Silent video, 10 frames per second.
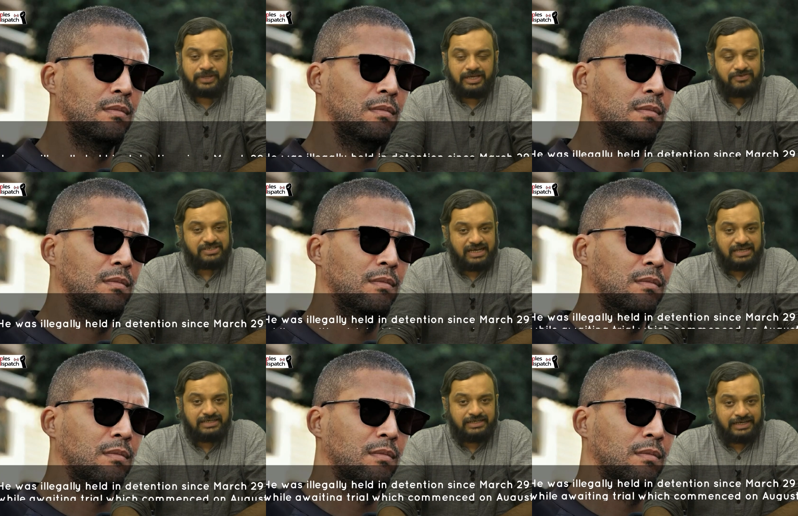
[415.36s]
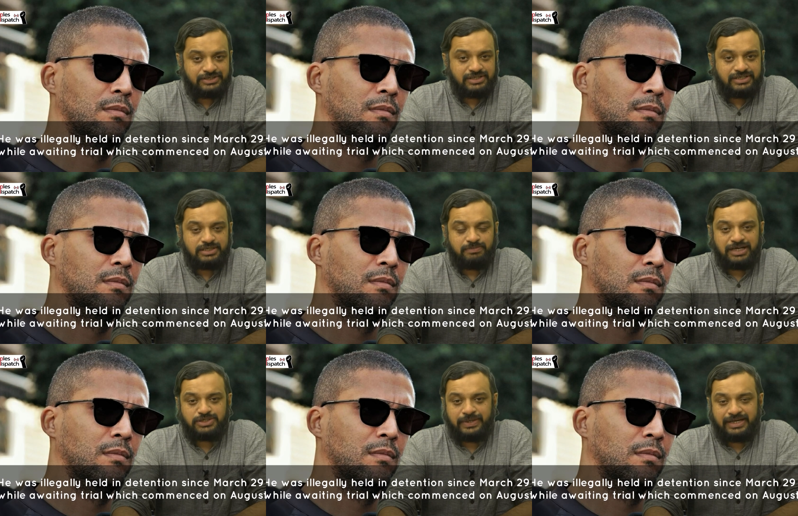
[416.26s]
Speaker 1: He was held in detention since
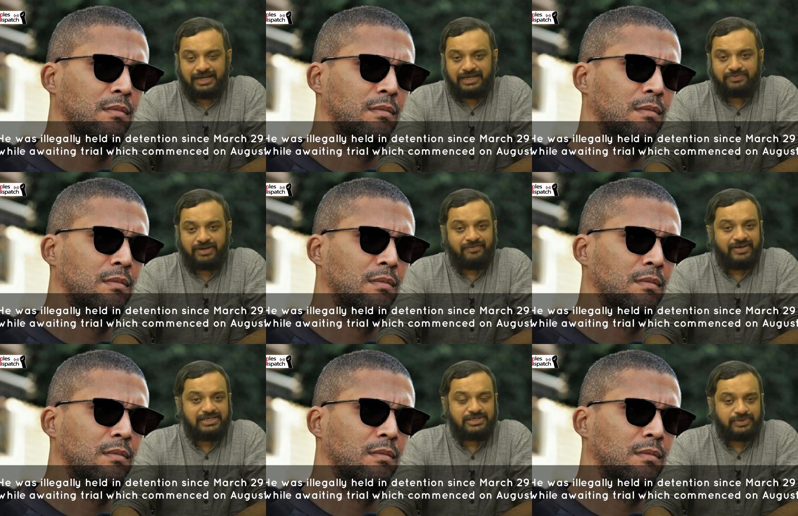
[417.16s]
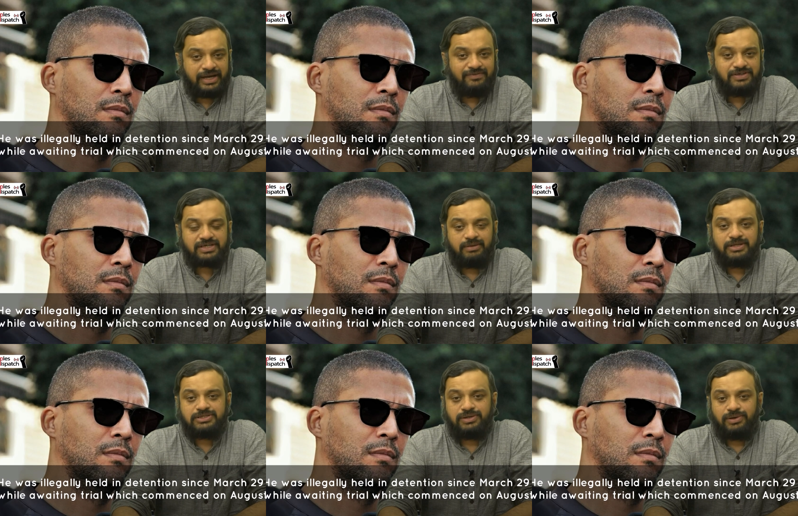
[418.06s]
March 29th while awaiting trial, which
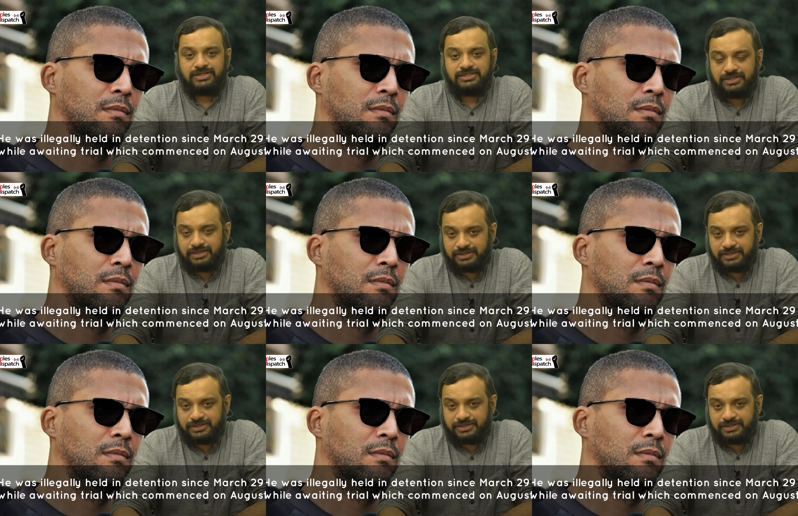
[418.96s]
commenced on August 3rd.